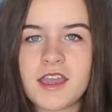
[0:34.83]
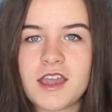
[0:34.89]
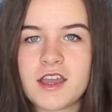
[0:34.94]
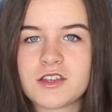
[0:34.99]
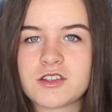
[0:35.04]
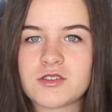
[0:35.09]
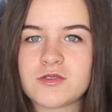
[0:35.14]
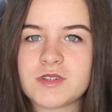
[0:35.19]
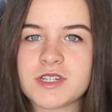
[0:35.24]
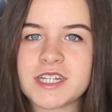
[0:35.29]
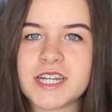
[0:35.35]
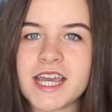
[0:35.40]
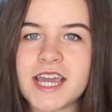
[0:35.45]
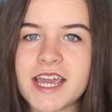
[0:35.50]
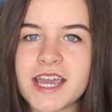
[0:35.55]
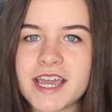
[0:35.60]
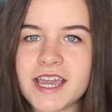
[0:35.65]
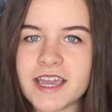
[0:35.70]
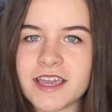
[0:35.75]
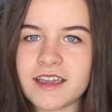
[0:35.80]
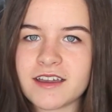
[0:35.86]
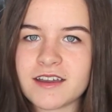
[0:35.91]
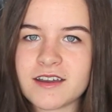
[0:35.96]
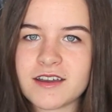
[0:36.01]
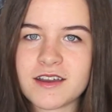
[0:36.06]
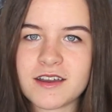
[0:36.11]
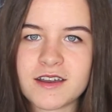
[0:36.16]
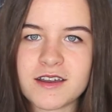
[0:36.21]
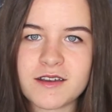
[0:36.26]
So today,
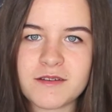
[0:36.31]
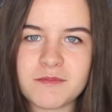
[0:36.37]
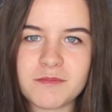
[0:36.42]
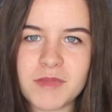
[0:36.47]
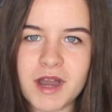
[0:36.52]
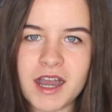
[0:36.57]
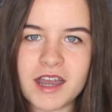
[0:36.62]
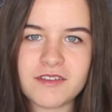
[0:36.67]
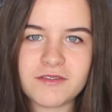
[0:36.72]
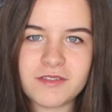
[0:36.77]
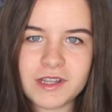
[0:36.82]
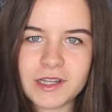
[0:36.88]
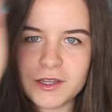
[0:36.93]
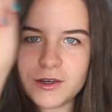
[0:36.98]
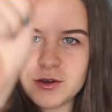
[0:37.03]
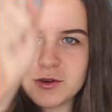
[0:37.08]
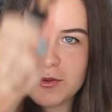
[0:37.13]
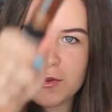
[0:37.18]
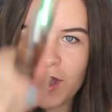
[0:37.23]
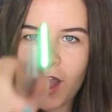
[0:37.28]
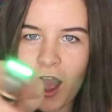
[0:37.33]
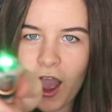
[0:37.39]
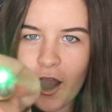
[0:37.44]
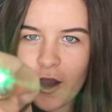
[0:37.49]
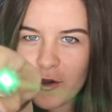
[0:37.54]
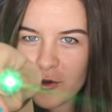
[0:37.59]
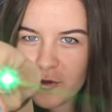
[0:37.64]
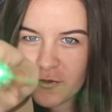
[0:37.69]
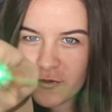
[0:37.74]
my fellow
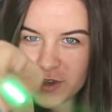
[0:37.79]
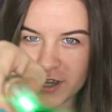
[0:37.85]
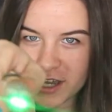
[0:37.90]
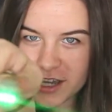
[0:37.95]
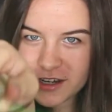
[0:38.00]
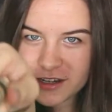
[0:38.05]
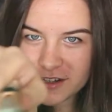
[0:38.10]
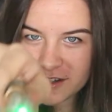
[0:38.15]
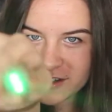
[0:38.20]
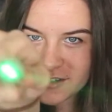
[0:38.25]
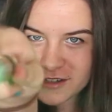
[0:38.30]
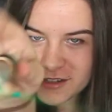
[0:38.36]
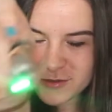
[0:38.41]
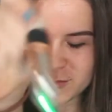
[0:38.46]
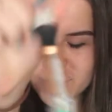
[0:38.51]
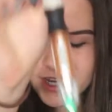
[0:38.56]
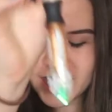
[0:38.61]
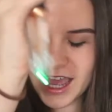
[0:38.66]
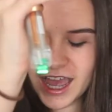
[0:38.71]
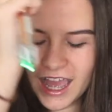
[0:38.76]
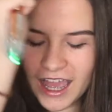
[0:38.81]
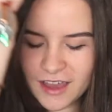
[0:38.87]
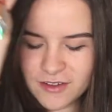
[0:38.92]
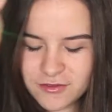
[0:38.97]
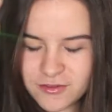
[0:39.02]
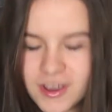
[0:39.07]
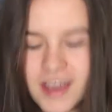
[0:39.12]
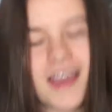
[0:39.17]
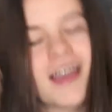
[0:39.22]
Whovians, we
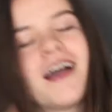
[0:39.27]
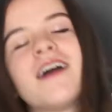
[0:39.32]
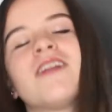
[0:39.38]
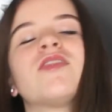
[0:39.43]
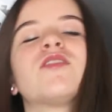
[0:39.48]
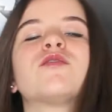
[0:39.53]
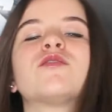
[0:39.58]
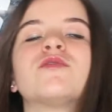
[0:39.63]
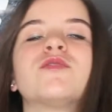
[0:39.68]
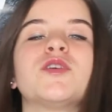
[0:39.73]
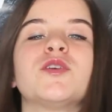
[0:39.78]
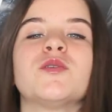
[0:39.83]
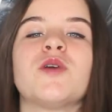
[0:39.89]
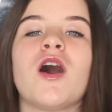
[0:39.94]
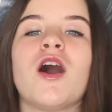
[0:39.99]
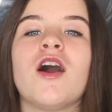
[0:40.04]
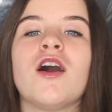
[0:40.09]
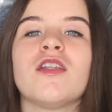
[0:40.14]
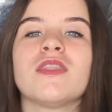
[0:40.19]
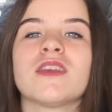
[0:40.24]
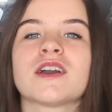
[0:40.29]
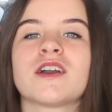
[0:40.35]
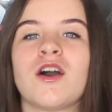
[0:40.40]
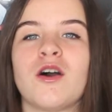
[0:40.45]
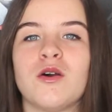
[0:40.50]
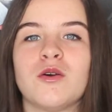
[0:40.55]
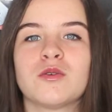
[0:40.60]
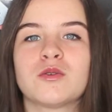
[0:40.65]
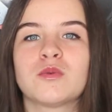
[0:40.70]
have the review on the
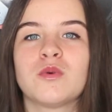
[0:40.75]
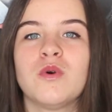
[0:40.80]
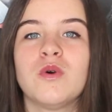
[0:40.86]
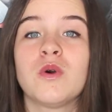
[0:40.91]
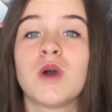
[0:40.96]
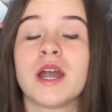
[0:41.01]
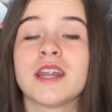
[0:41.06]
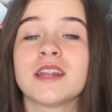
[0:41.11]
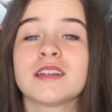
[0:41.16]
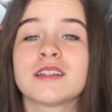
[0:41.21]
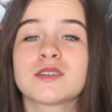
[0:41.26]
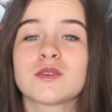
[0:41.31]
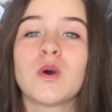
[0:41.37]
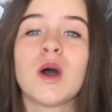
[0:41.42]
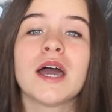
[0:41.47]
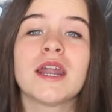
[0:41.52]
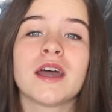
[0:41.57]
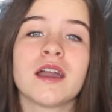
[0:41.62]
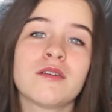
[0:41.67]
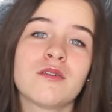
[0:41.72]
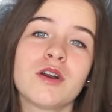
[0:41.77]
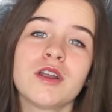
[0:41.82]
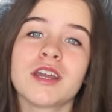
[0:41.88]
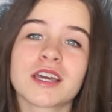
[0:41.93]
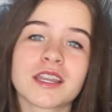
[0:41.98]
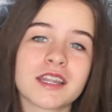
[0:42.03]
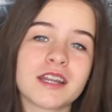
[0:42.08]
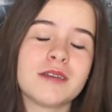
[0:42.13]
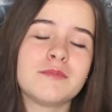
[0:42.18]
Cold War, and it is quite
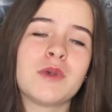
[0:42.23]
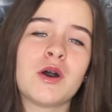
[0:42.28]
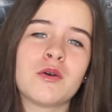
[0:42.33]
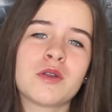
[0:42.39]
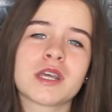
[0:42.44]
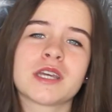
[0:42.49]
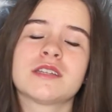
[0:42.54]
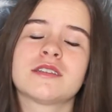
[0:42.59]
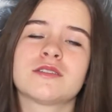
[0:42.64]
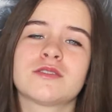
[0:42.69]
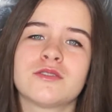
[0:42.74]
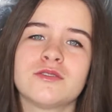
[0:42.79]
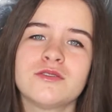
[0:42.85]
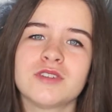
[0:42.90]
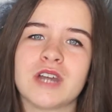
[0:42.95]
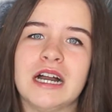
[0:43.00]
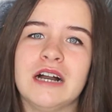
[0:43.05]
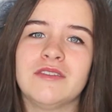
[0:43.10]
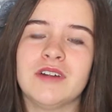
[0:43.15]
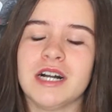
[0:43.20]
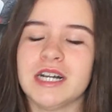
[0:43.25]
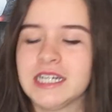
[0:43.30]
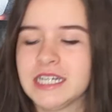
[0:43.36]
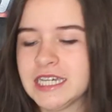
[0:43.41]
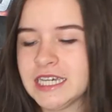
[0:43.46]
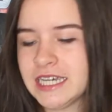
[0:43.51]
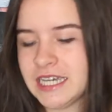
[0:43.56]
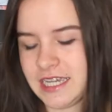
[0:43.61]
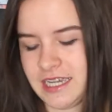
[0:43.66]
ironic that I'm holding a screwdriver
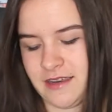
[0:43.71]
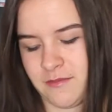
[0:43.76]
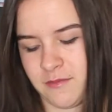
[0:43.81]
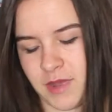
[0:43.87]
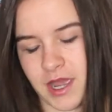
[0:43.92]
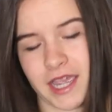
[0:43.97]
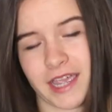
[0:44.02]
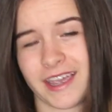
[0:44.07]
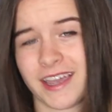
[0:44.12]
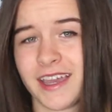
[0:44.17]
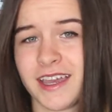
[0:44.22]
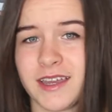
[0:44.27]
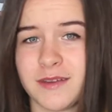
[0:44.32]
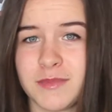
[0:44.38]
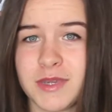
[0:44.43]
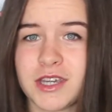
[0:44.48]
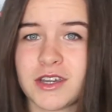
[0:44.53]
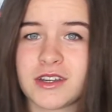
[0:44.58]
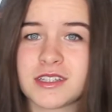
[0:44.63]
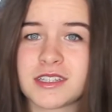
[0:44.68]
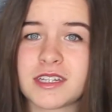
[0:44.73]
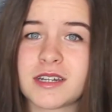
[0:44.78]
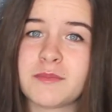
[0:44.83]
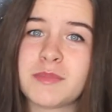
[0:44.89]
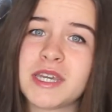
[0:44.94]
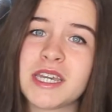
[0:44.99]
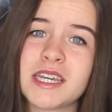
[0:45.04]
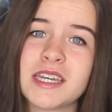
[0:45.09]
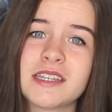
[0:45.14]
in my hand because it
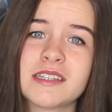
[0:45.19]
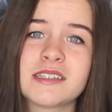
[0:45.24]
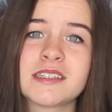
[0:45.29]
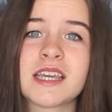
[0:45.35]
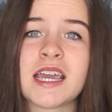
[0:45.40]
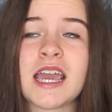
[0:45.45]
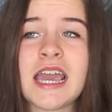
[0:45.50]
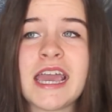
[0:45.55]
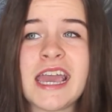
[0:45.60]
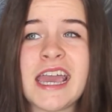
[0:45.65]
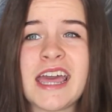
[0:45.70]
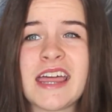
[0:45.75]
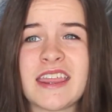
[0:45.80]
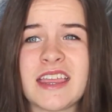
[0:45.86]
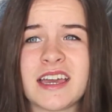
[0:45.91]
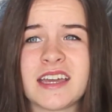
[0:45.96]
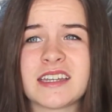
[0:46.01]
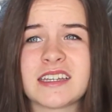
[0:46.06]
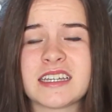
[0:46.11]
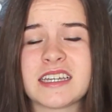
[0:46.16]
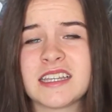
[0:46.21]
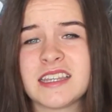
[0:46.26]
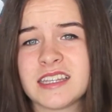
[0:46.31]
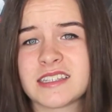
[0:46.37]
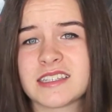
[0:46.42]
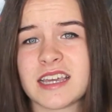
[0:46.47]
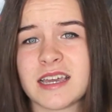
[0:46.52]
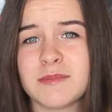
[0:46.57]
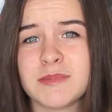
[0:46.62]
appears that in
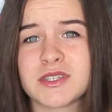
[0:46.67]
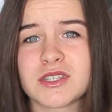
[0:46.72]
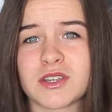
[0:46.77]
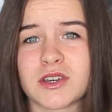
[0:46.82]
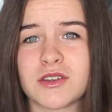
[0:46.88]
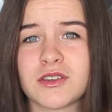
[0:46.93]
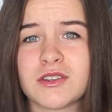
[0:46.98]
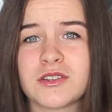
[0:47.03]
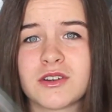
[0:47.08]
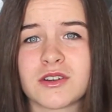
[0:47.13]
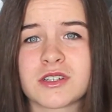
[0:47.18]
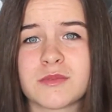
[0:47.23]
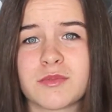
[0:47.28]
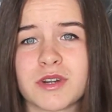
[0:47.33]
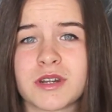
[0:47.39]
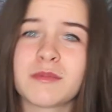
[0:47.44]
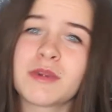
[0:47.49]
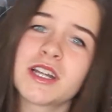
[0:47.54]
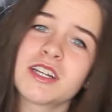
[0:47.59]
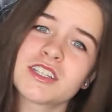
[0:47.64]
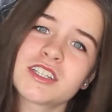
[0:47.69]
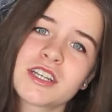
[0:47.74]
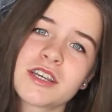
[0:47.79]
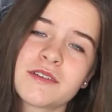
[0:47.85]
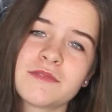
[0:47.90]
this episode the Doctor pretty much